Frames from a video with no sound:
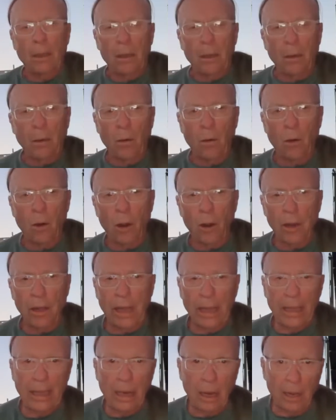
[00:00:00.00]
Or
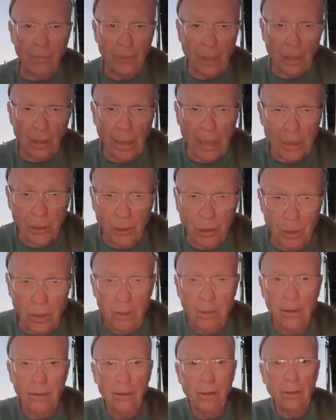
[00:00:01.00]
I'd get off the glacier
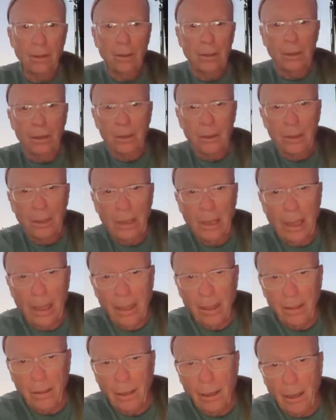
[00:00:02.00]

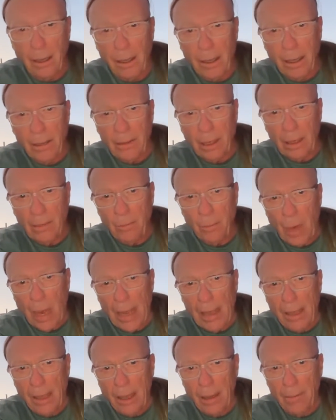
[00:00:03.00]
and then
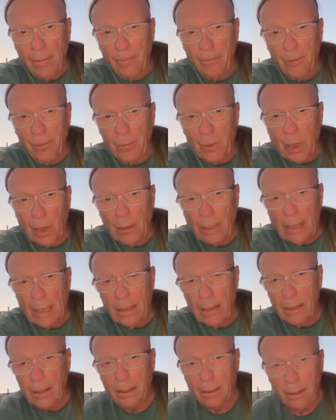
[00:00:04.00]
bike up from
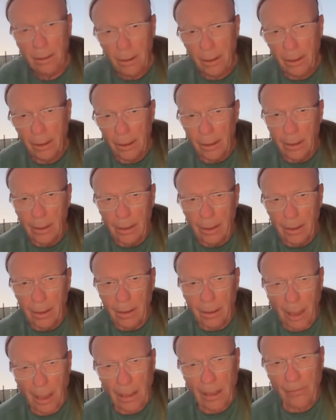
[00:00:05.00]
Talkeetna.
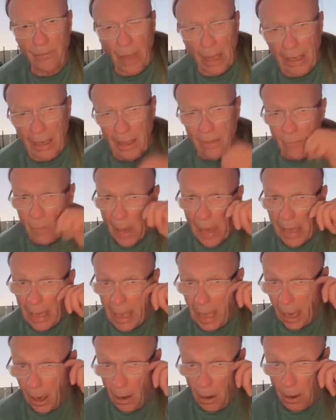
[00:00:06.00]
I'd leave my
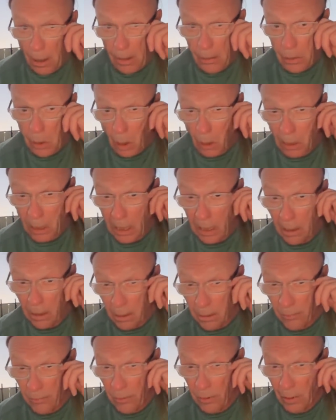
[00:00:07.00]
gear in
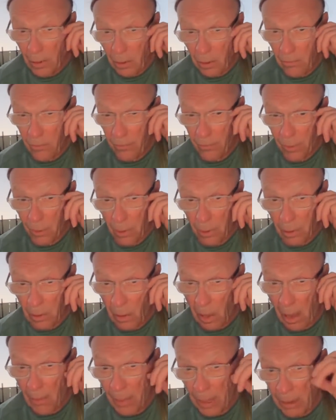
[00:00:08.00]
Talkeetna for
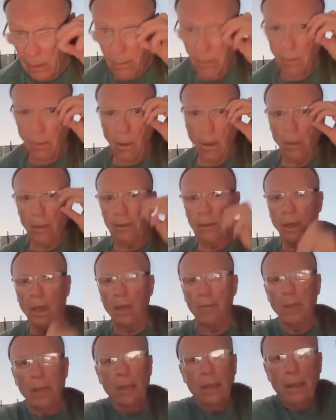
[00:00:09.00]
climbing all the
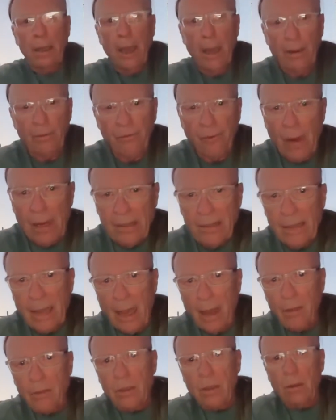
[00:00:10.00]
time at a friend's
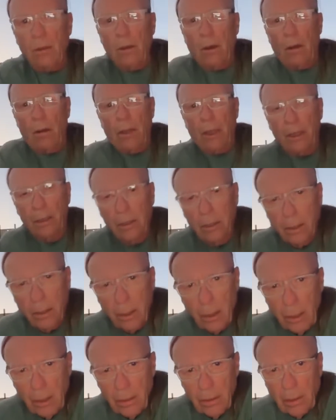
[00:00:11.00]
house. So all the
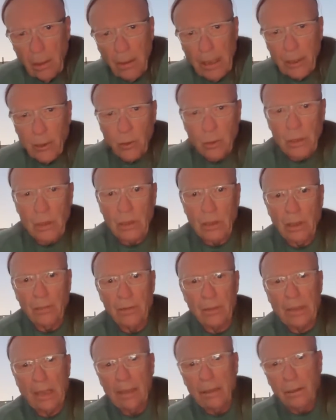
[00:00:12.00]
glacier stuff
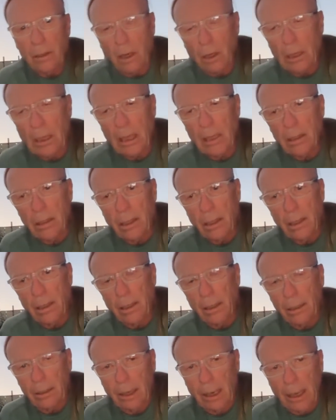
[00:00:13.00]
stayed in
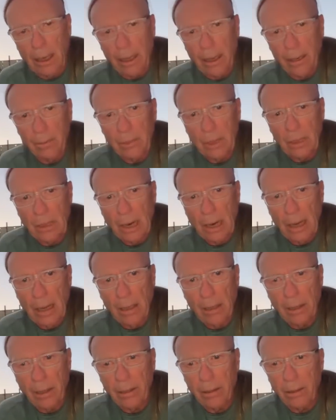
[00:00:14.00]
Talkeetna, and then I head up to
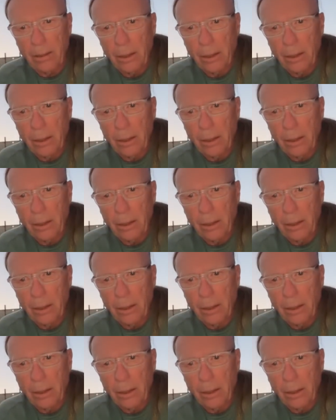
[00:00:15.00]
Denali. And